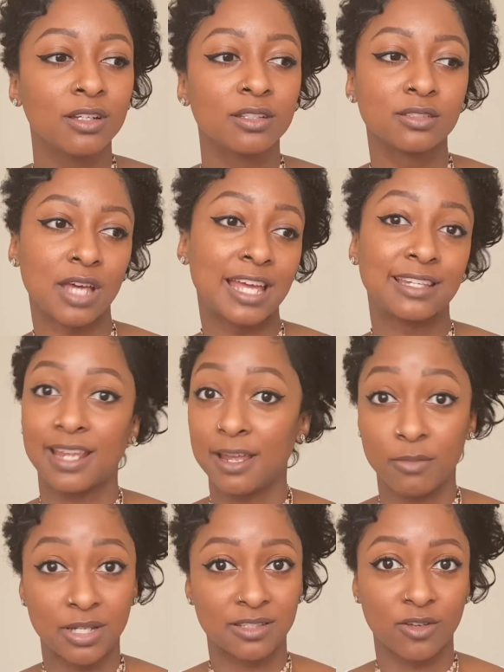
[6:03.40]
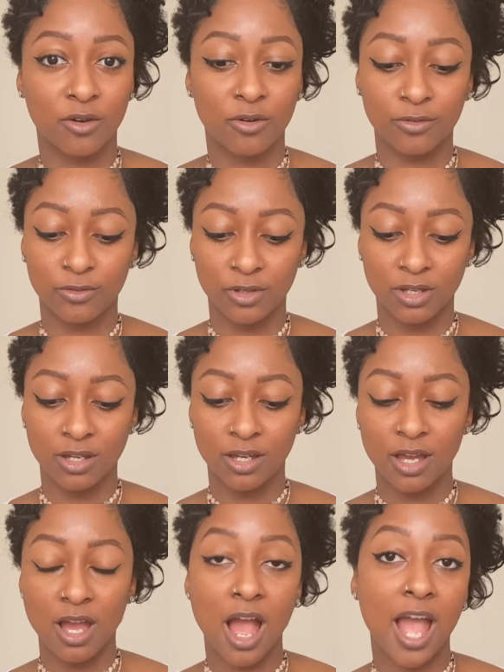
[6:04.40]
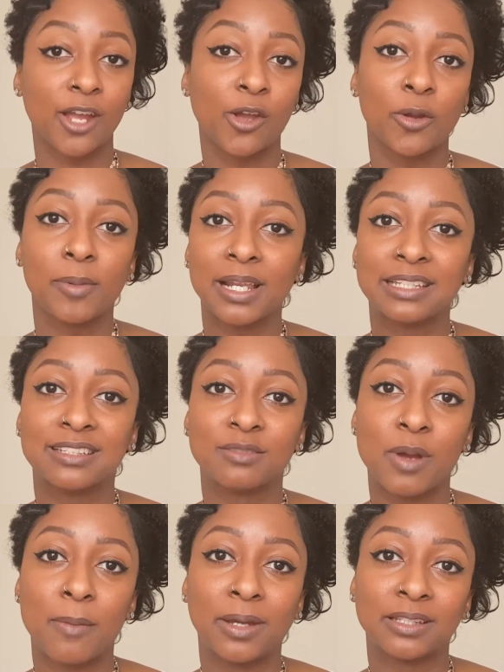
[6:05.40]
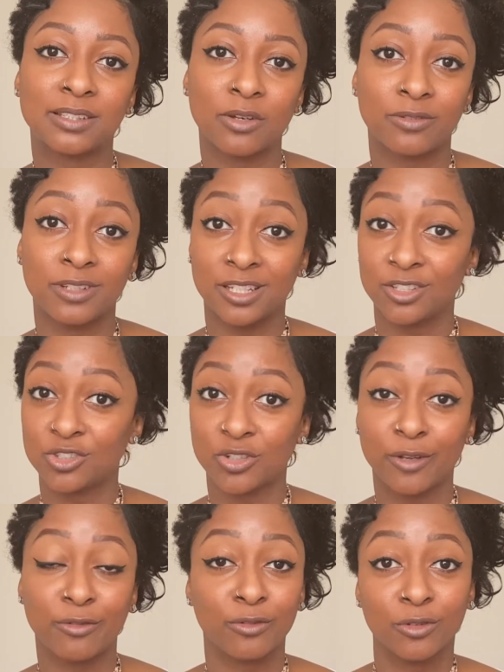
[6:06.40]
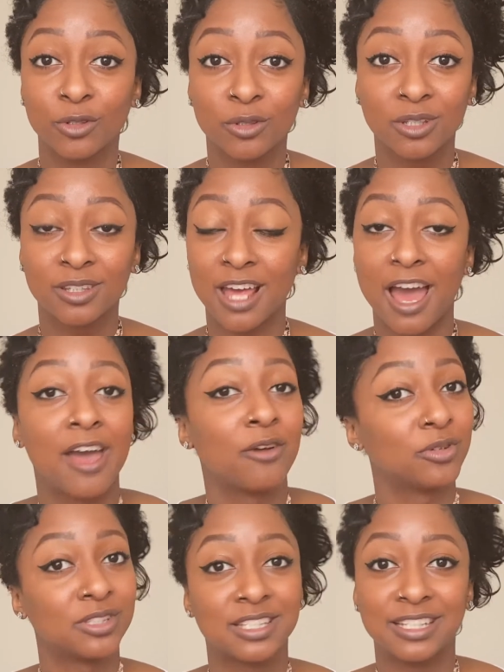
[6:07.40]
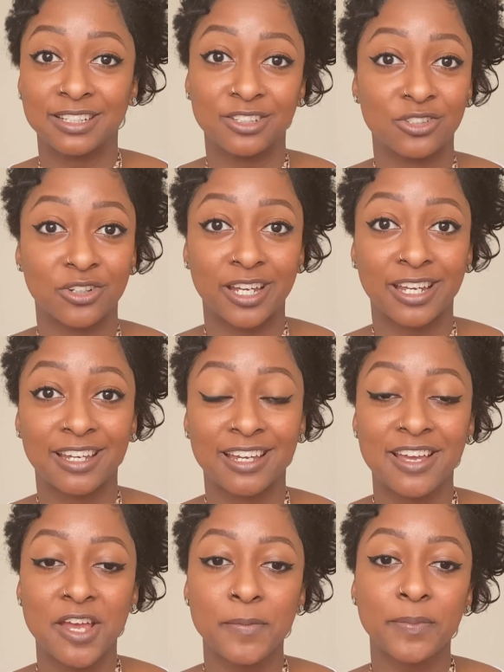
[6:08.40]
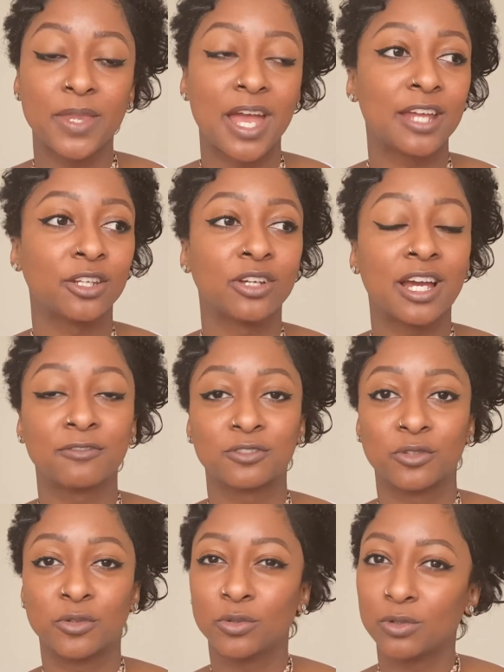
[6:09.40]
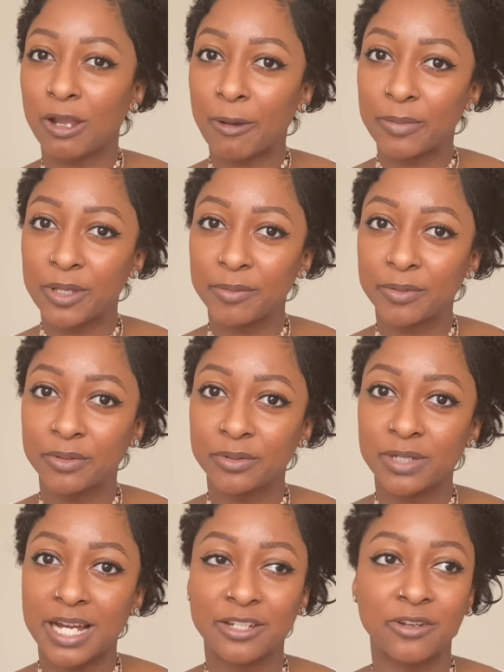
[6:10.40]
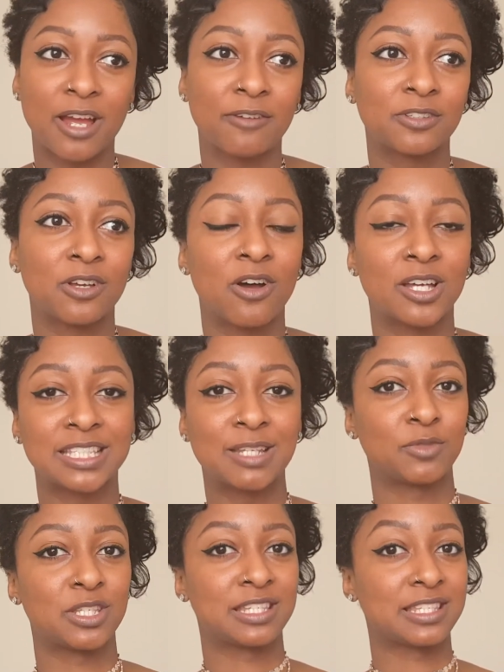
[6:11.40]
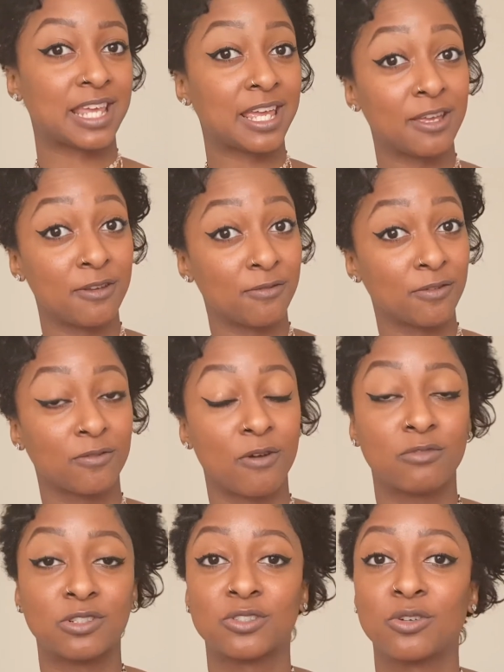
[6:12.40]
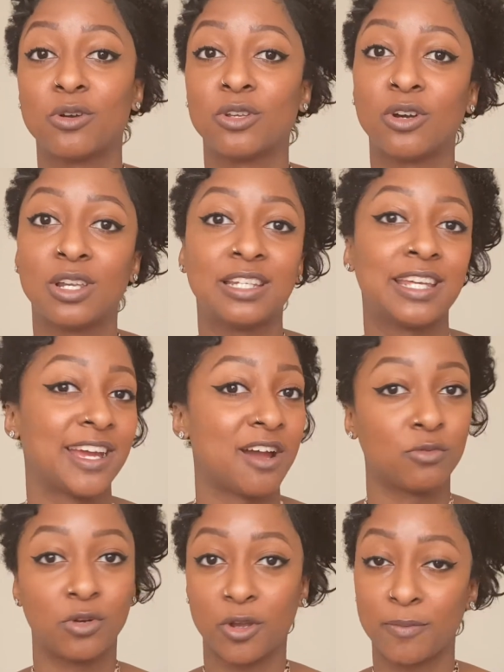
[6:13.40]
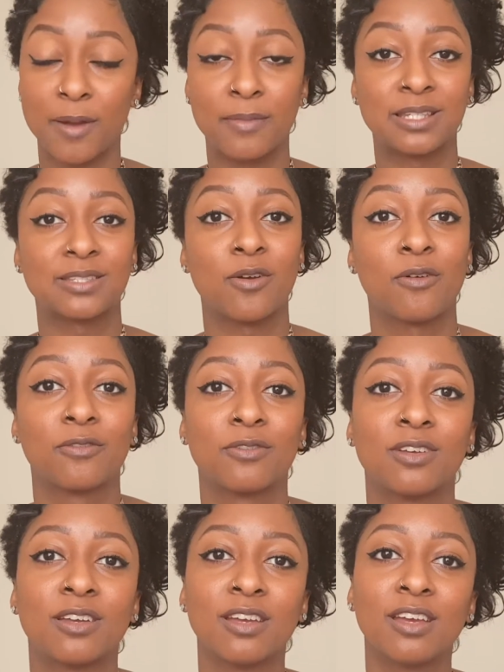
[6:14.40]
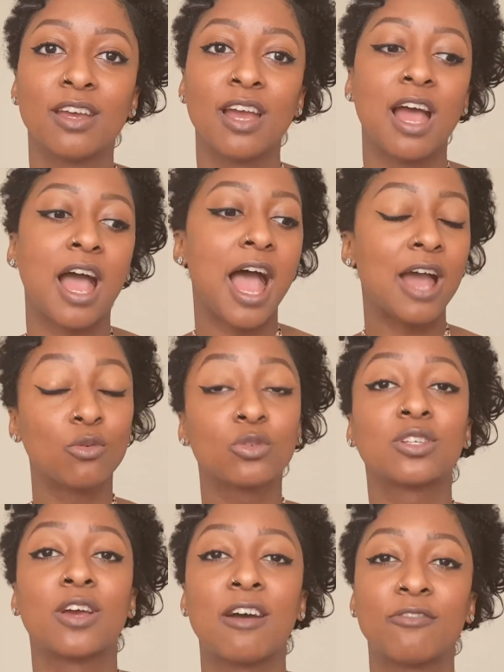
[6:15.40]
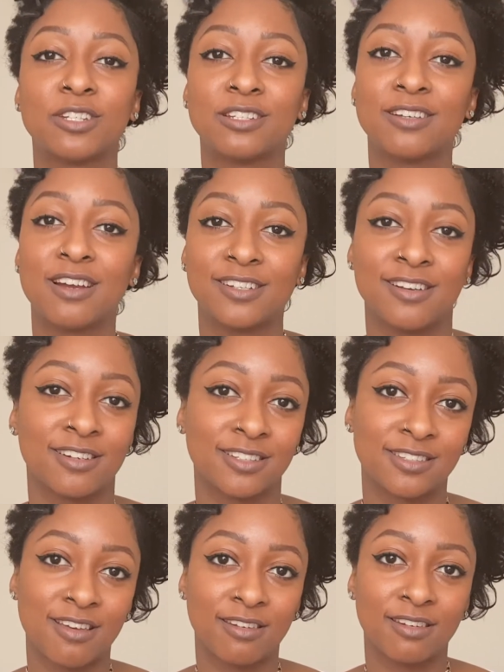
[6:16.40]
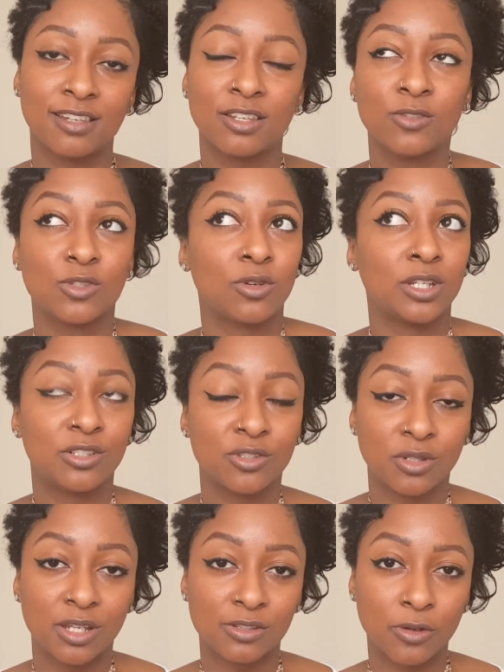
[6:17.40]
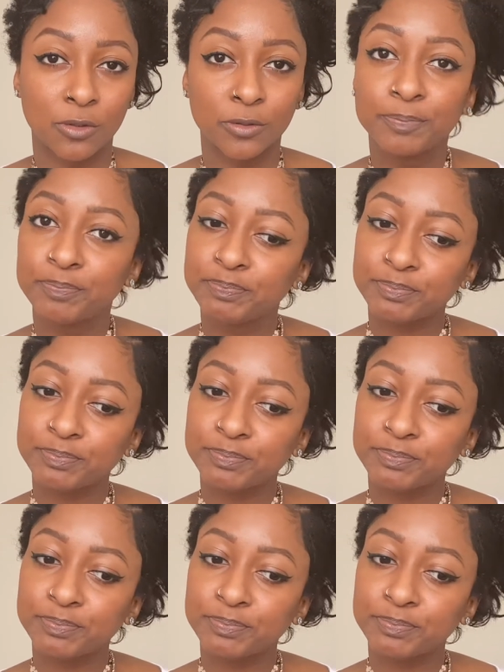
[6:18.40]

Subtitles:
So I date myself. I go places by myself and enjoy food that I want to enjoy. I don't have to call up people. I don't have to ask them to save. If I want to go on holiday, I will go by myself. I also have a young son who's only 2 years old,